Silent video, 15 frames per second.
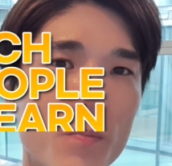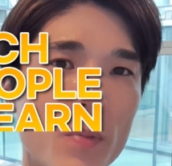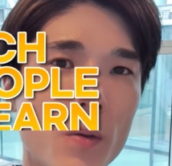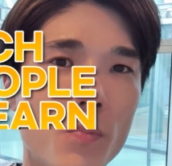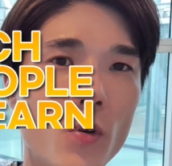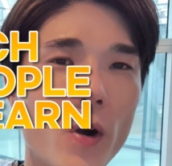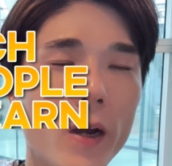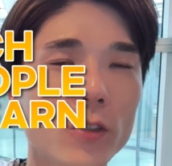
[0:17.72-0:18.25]

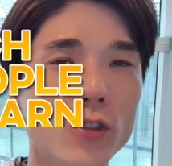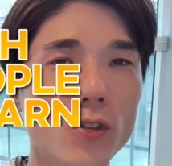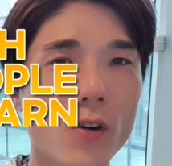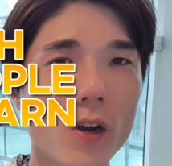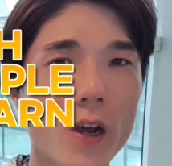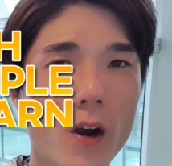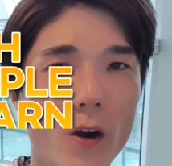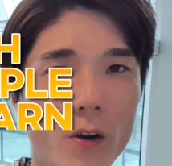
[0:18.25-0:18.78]
people
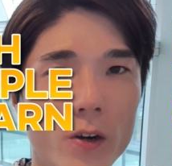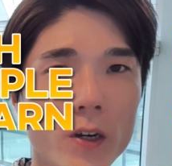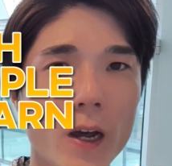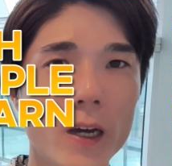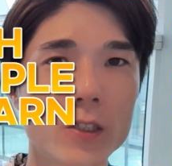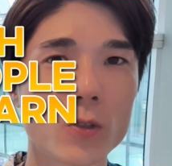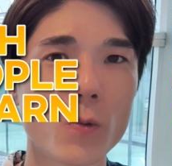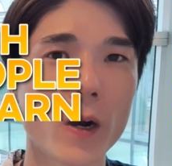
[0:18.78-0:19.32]
actually earn
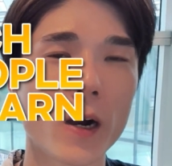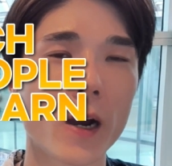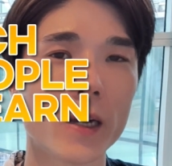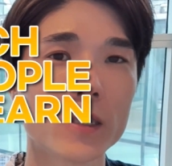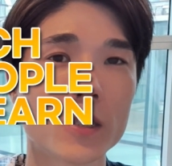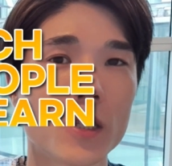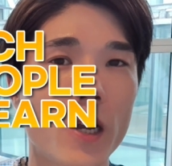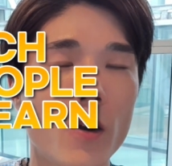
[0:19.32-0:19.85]
as well
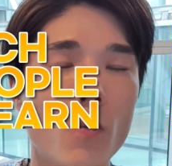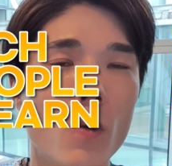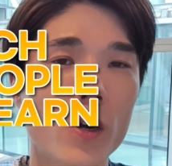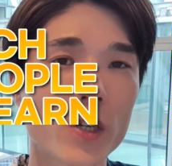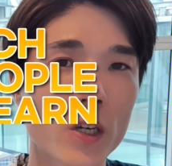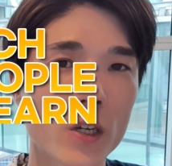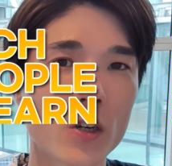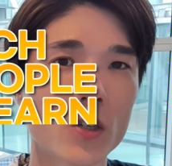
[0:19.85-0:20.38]
as their
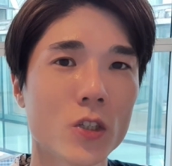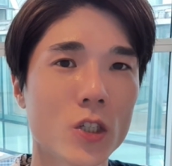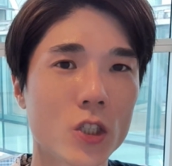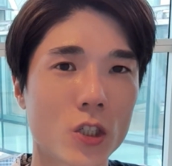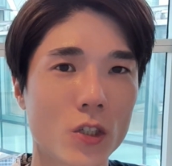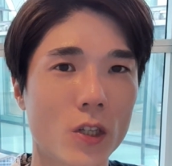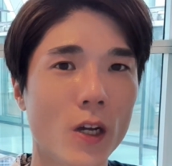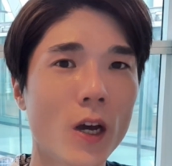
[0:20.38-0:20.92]
working
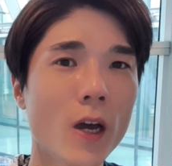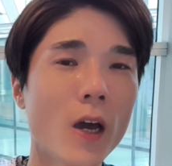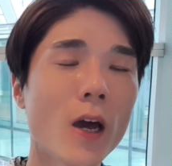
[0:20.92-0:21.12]
condition.